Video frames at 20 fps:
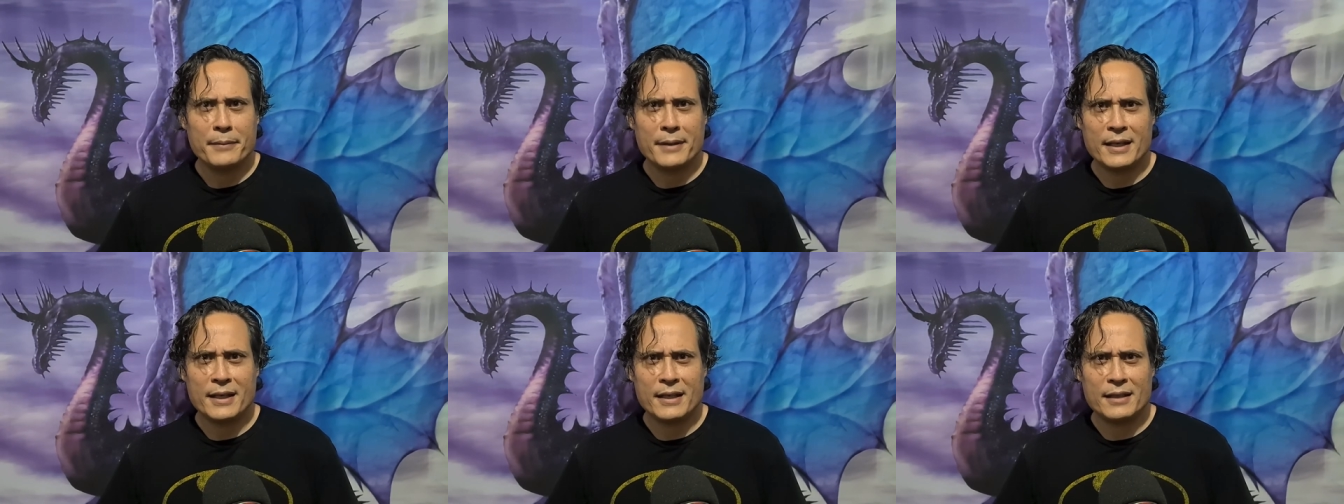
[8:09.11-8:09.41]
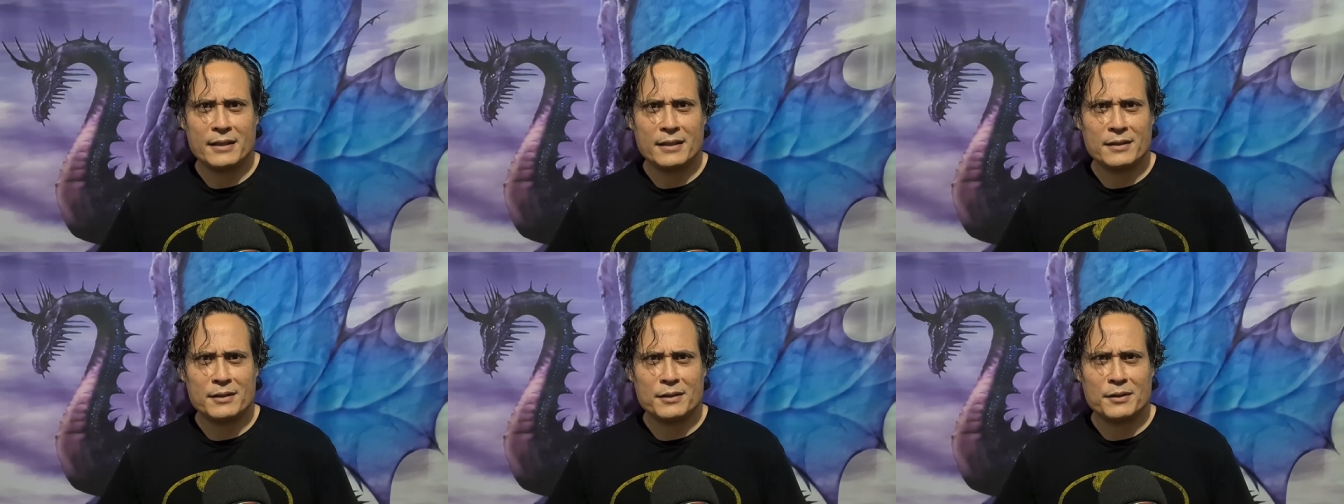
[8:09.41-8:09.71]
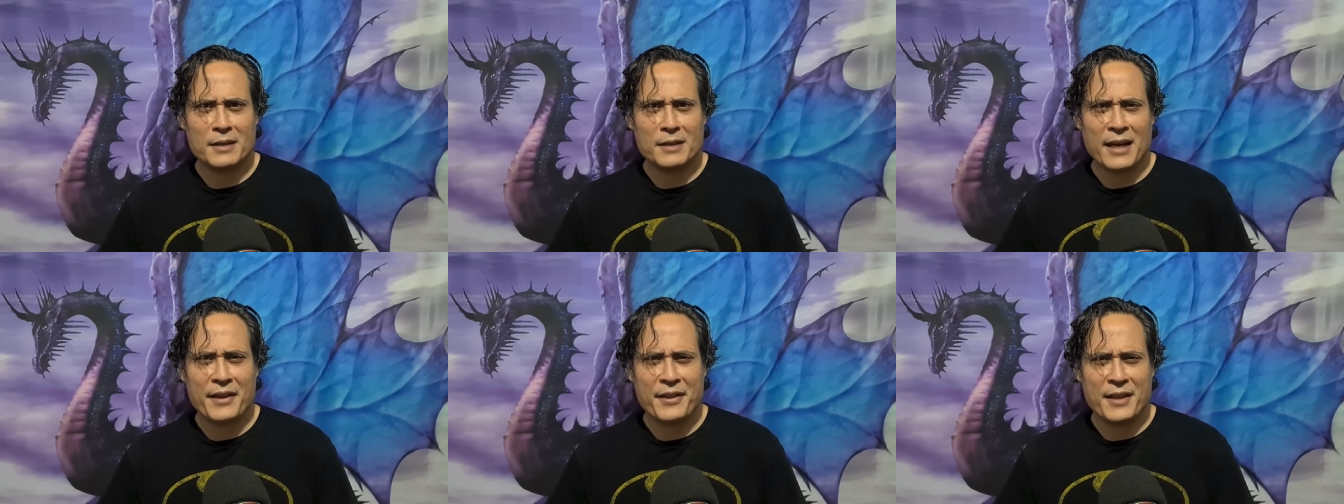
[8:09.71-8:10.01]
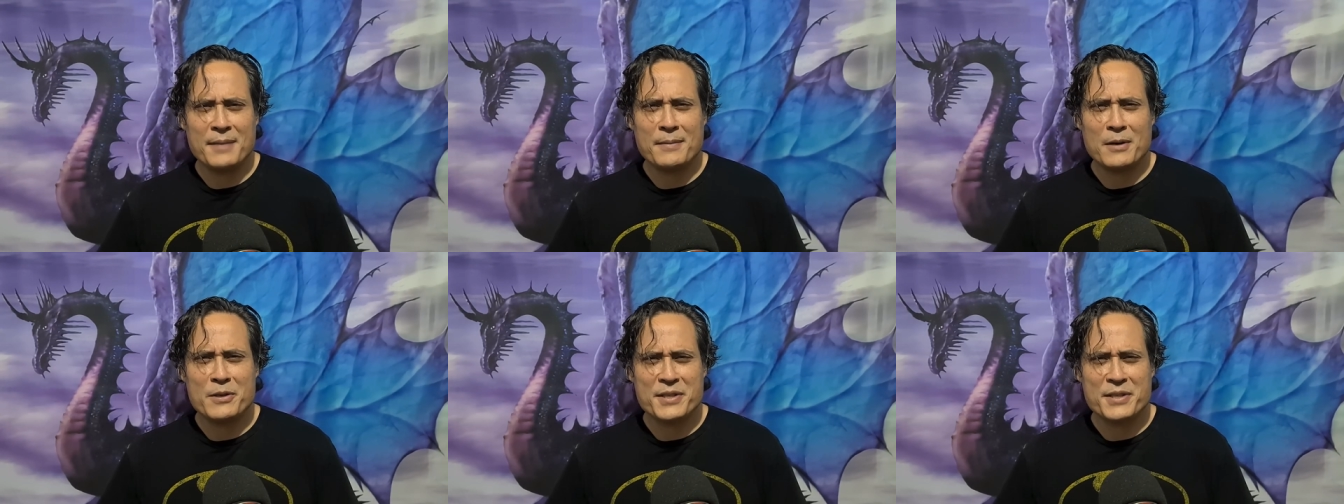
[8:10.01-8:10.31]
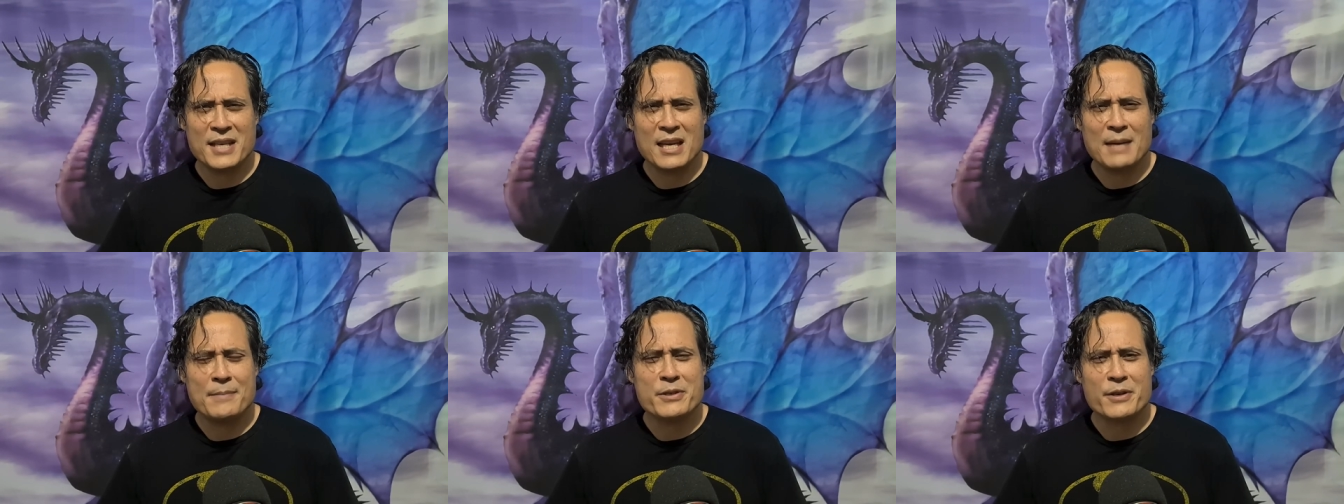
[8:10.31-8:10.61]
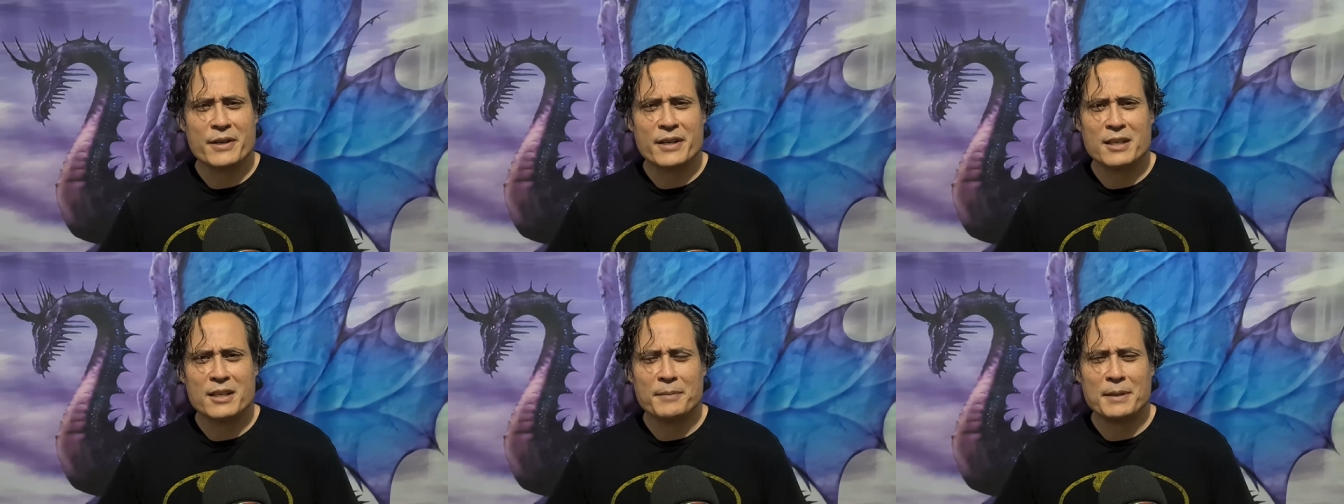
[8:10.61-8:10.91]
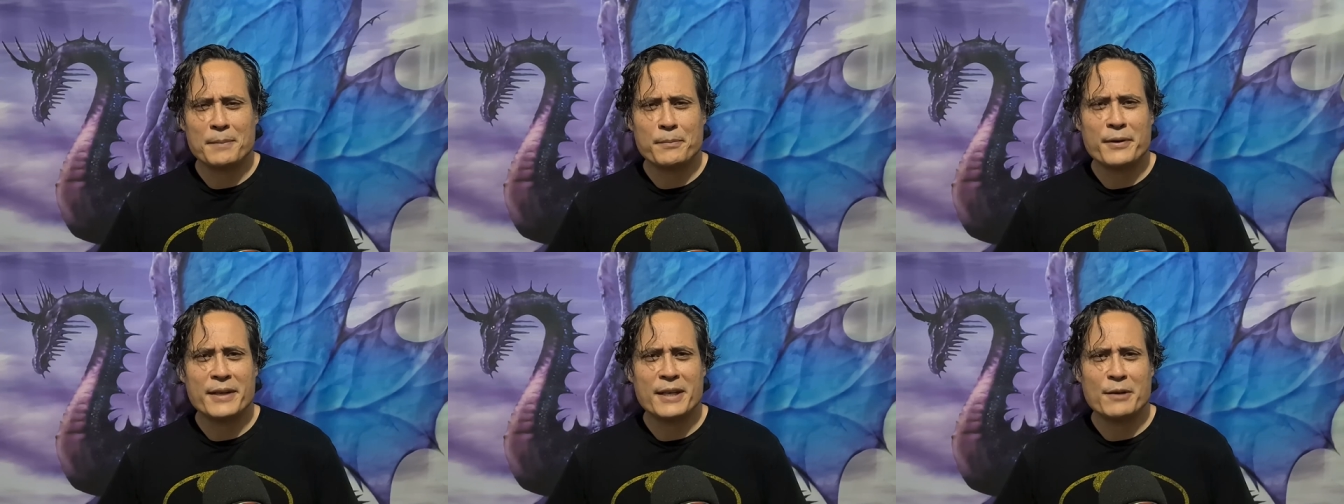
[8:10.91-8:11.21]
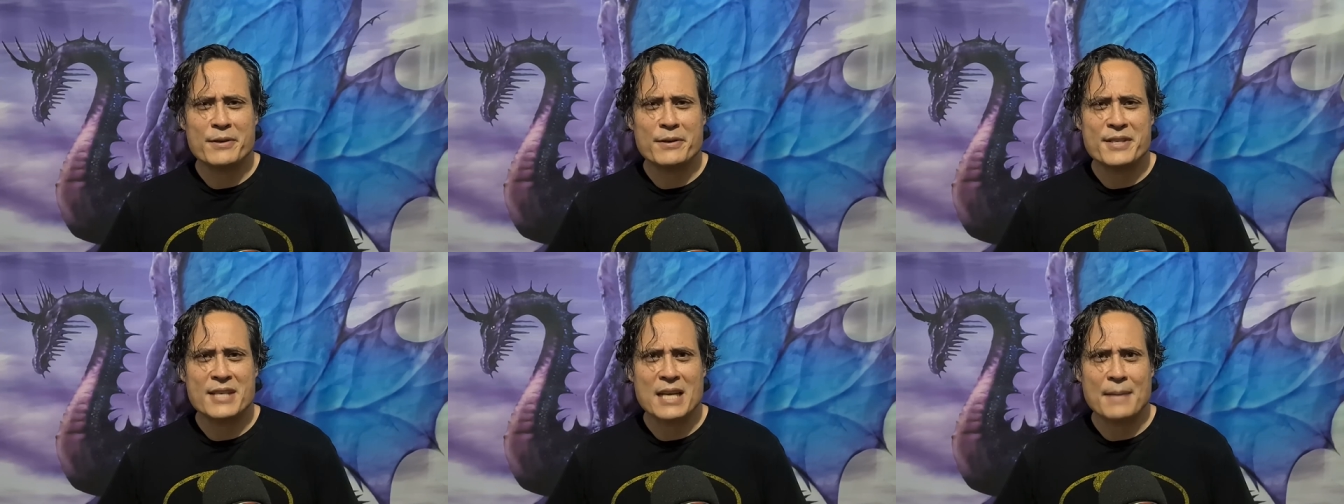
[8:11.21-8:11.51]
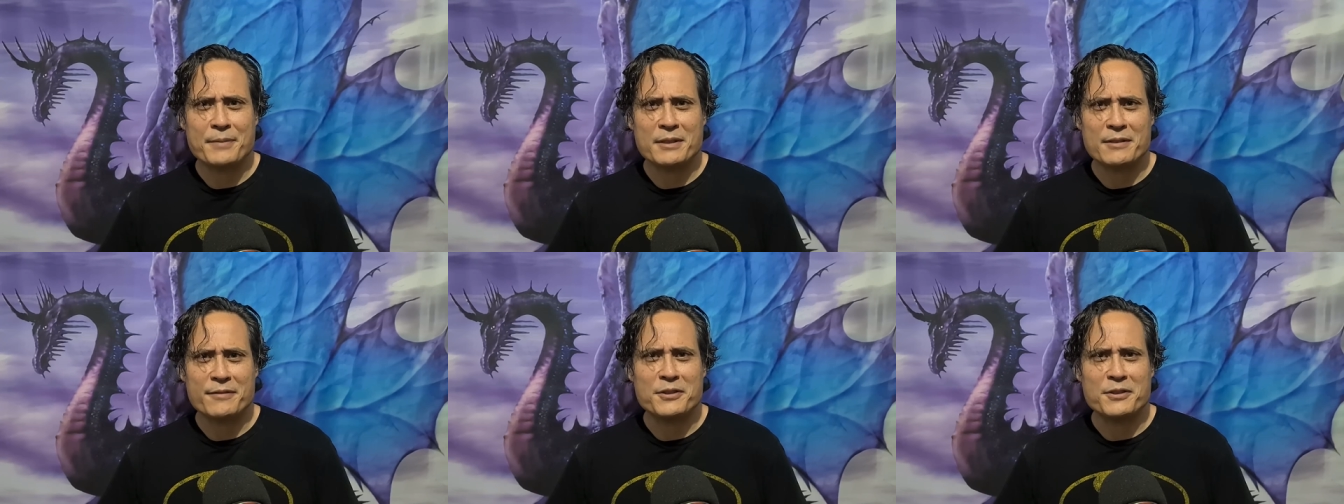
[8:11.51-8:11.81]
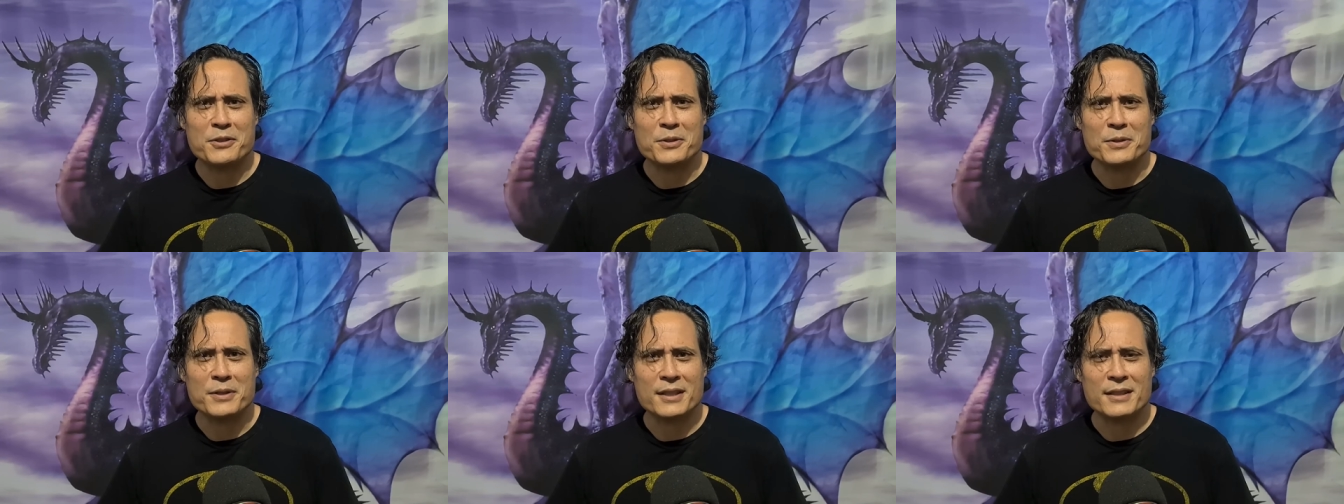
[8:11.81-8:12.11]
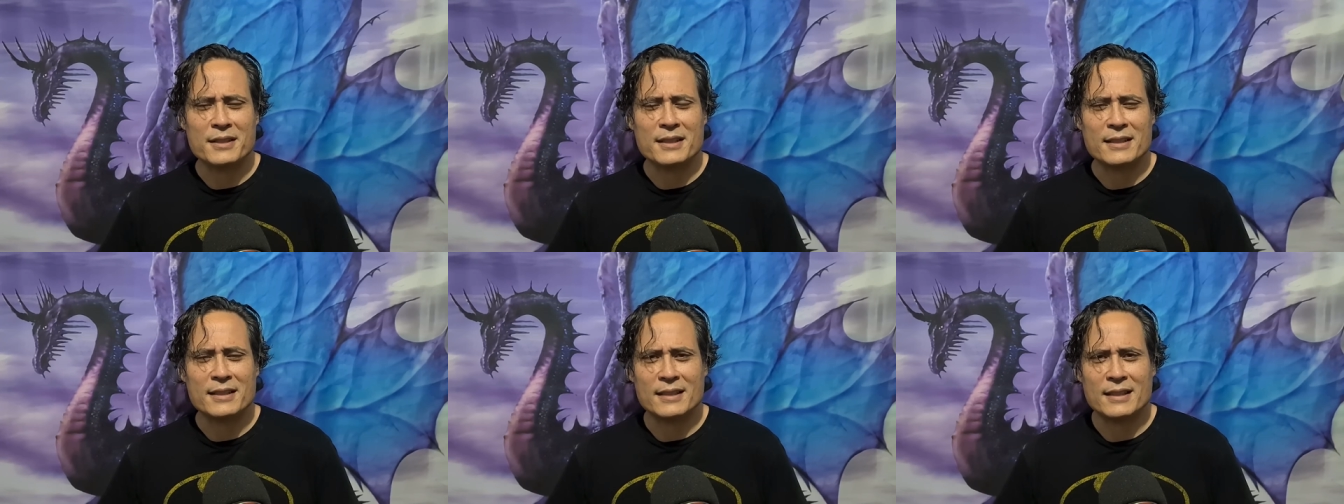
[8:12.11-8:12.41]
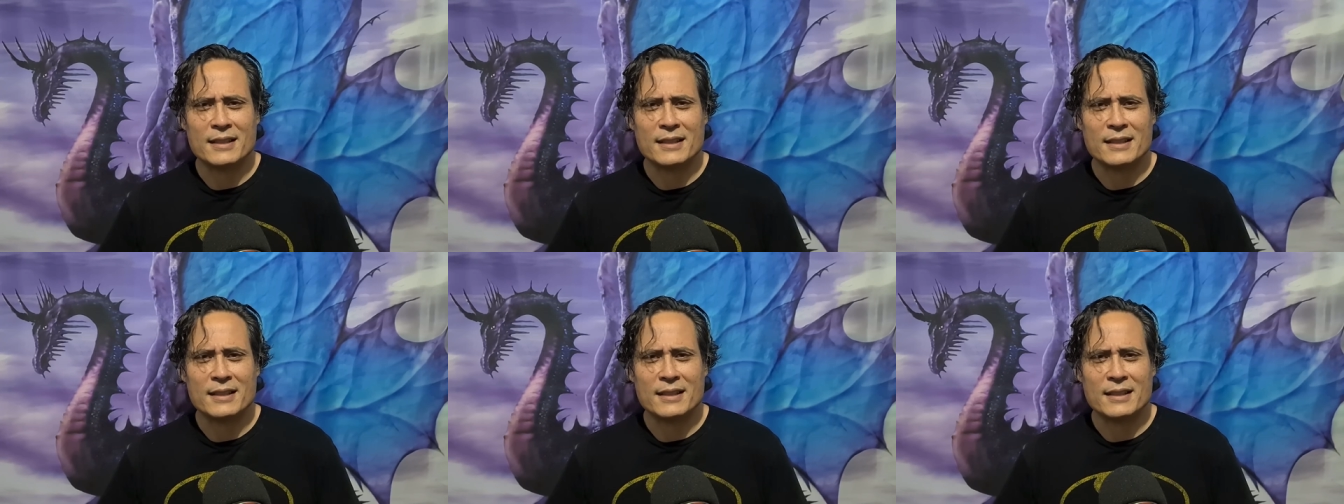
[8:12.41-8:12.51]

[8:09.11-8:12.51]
but I think most DMs are going to be pretty receptive to it.